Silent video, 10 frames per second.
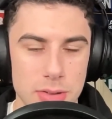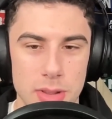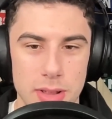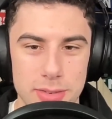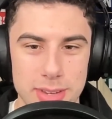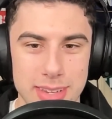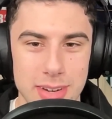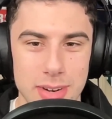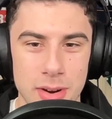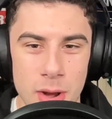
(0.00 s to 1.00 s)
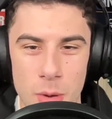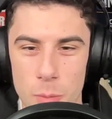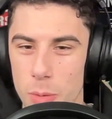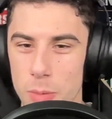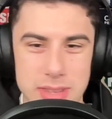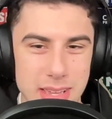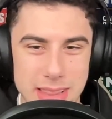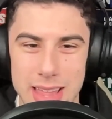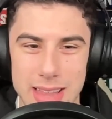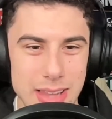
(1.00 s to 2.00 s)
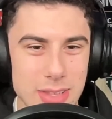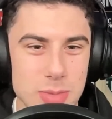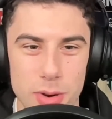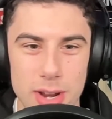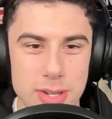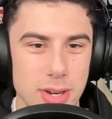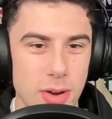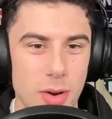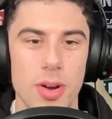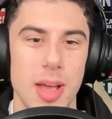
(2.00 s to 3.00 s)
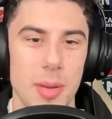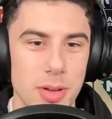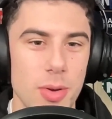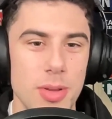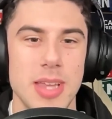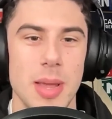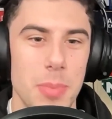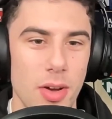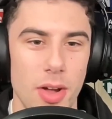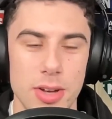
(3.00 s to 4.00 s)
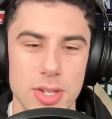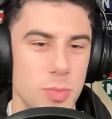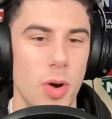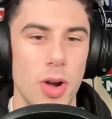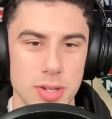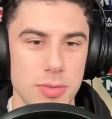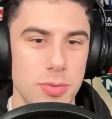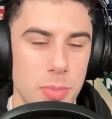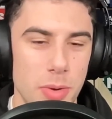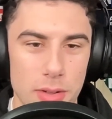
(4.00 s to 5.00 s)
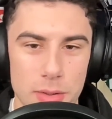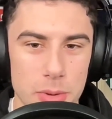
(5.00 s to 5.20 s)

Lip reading: So I'd love to hear what was like that inspiration to go, okay, I'm going to go a step beyond just watching football on the